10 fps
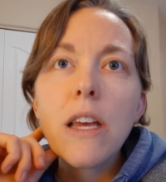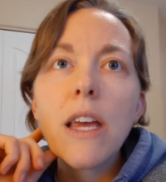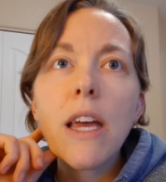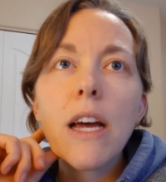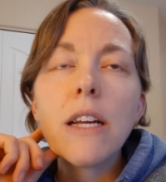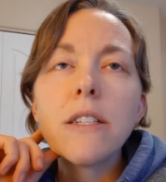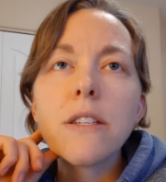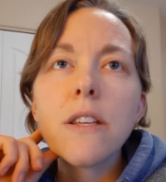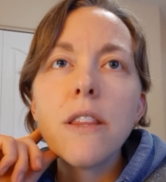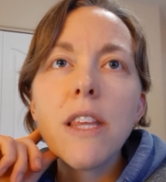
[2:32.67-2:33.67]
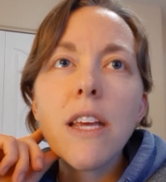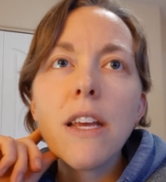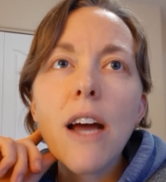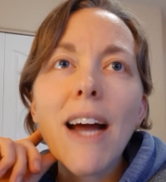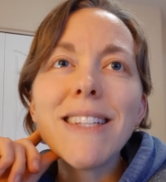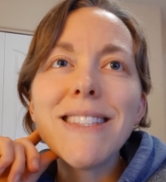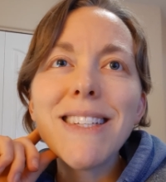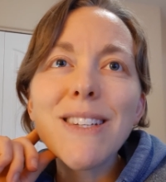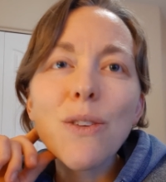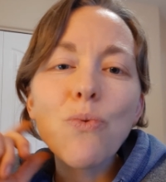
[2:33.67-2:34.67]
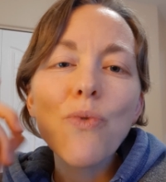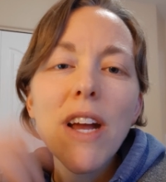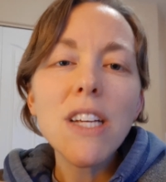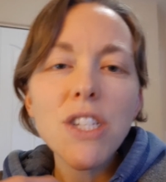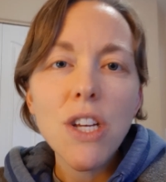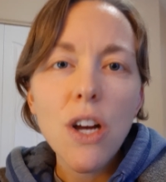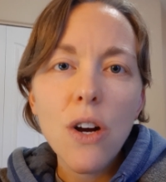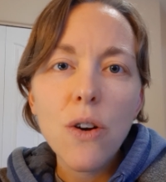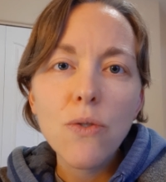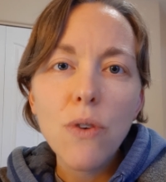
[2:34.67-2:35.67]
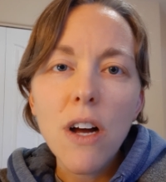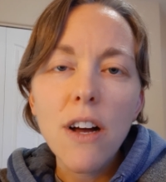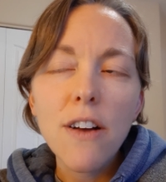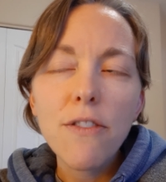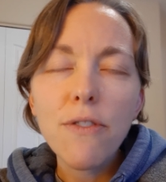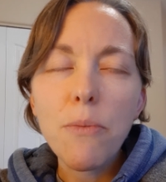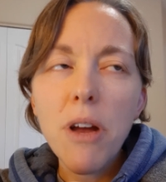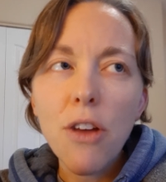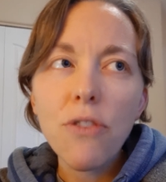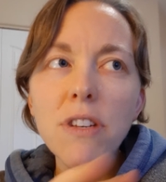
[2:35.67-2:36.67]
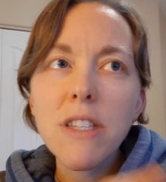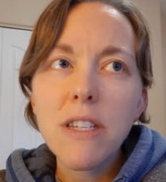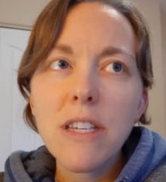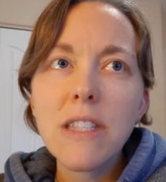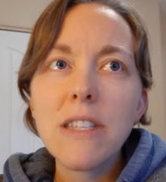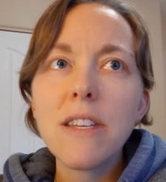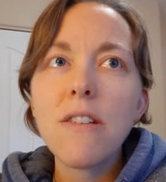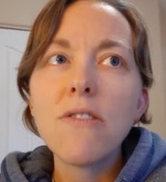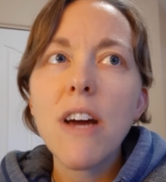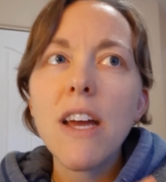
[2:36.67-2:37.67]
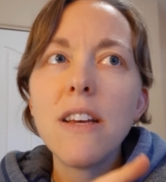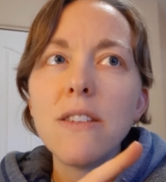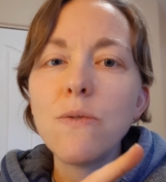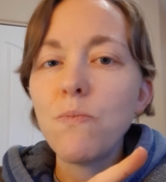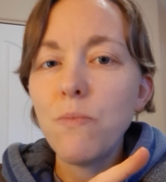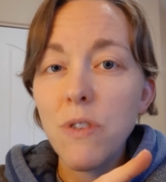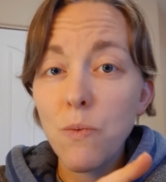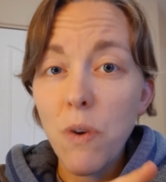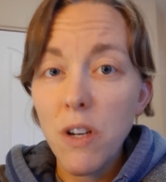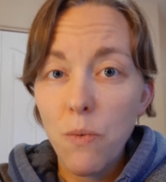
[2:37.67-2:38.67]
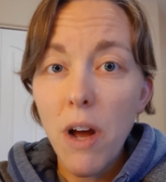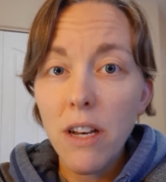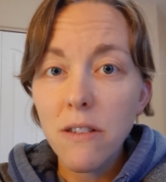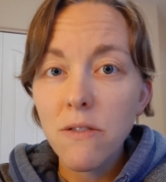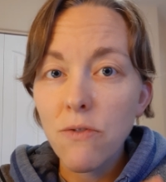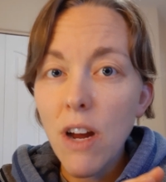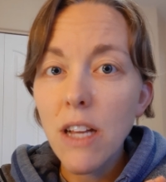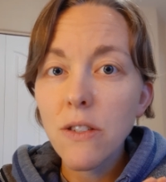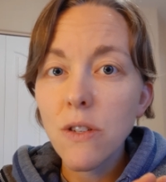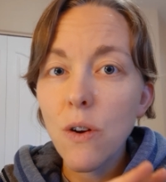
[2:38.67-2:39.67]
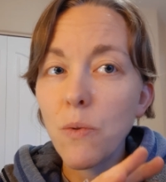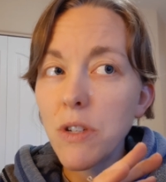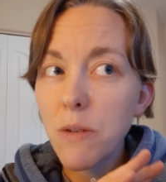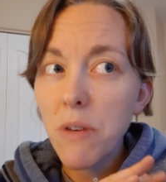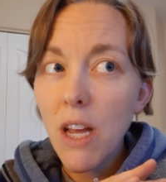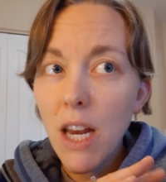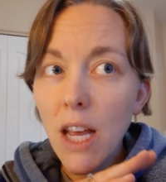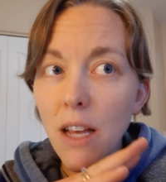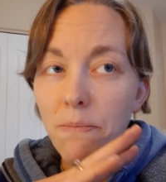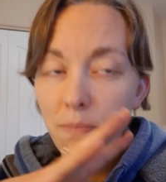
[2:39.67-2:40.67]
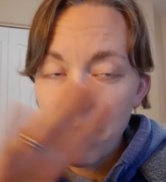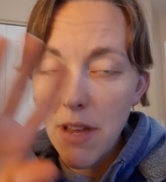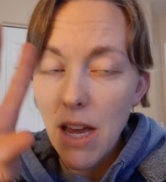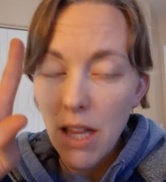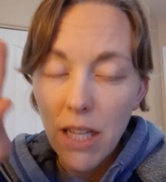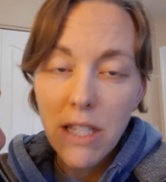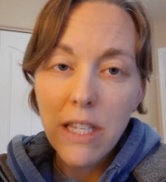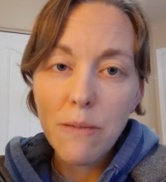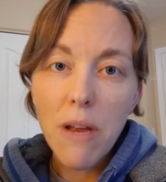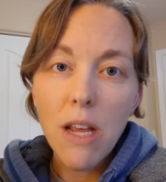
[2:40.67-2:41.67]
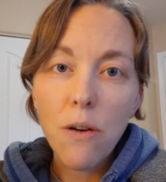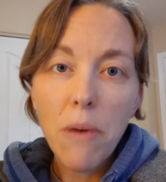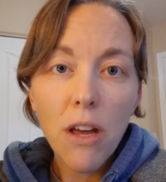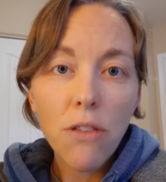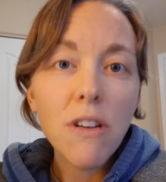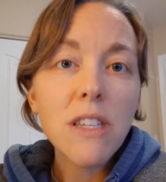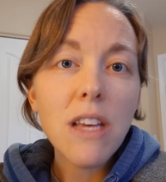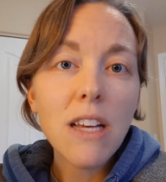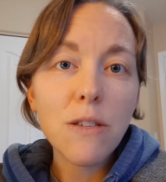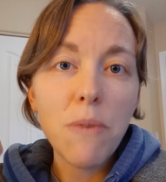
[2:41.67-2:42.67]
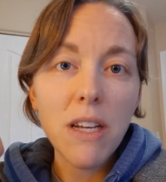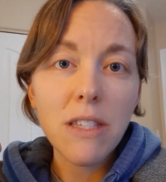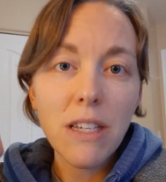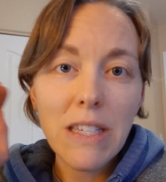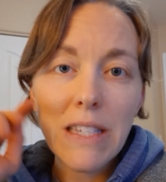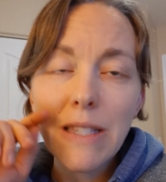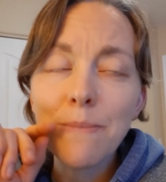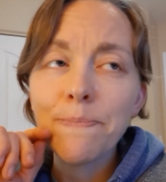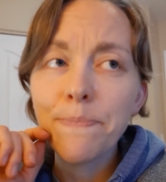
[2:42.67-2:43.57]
And the ideal ratio of omega-3s to 6s in our diet is 1-to-1, right? So we should be getting at least as many omega-3s as omega-6s